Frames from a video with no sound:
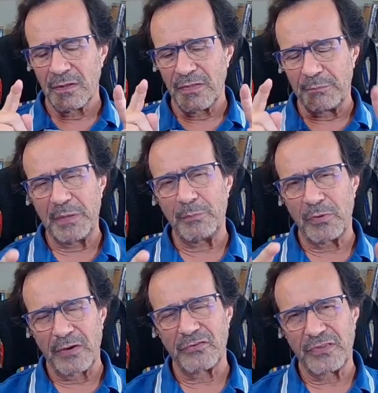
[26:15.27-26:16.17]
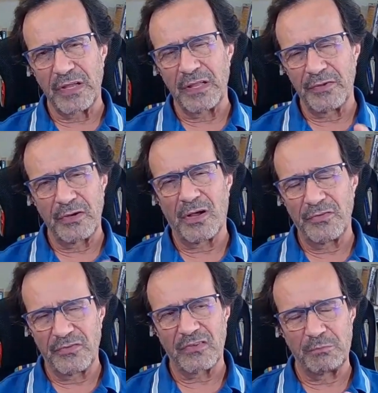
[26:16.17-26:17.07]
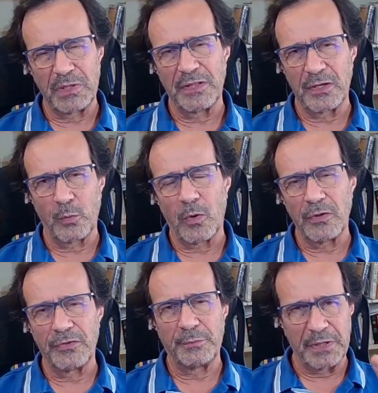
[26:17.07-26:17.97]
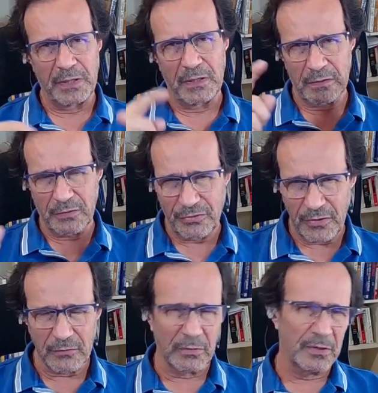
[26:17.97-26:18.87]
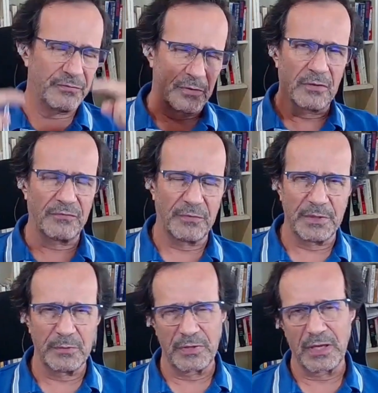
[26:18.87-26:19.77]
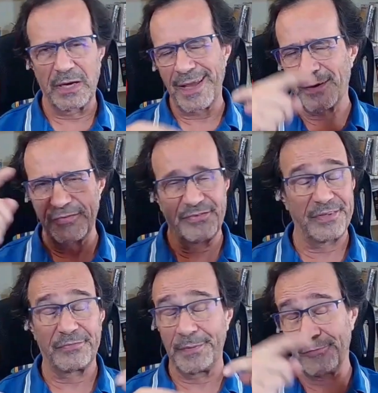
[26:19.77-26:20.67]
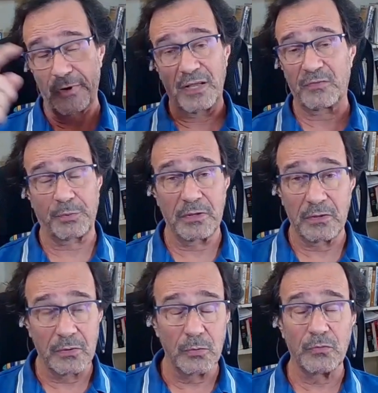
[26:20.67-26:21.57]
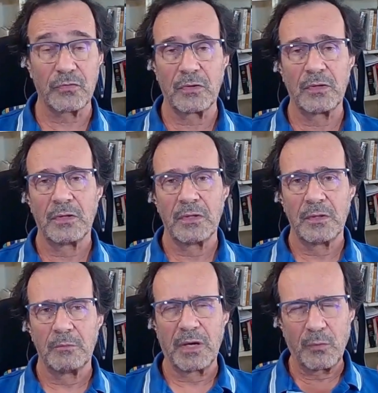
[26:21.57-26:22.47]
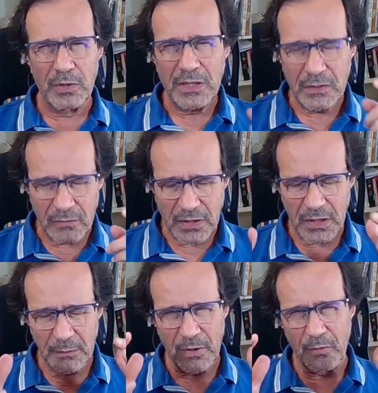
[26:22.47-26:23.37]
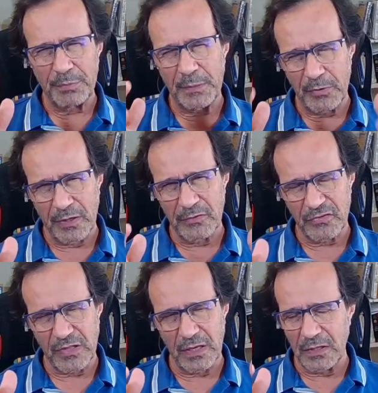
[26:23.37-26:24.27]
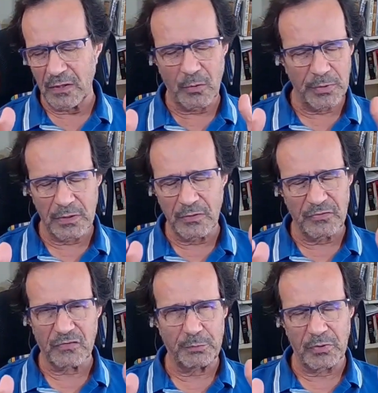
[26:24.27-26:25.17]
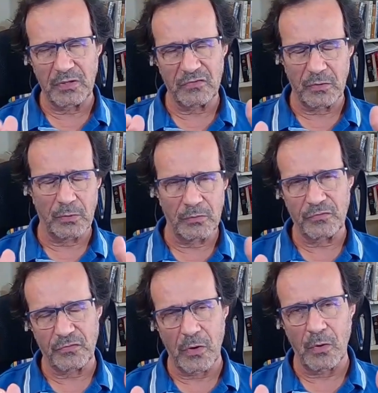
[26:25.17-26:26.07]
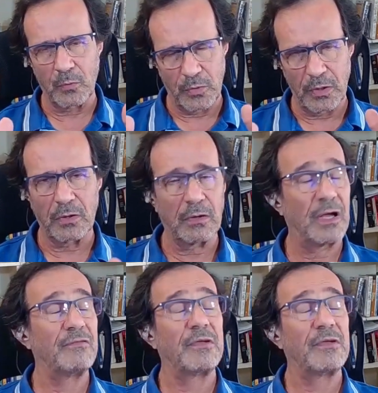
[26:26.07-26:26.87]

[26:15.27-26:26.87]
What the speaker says: that people understand they're not just building a wall, they're building a cathedral. If you are familiar with that analogy, it's being widespread used. But we need to keep our people understanding, no, we're not just putting stone on stone, we're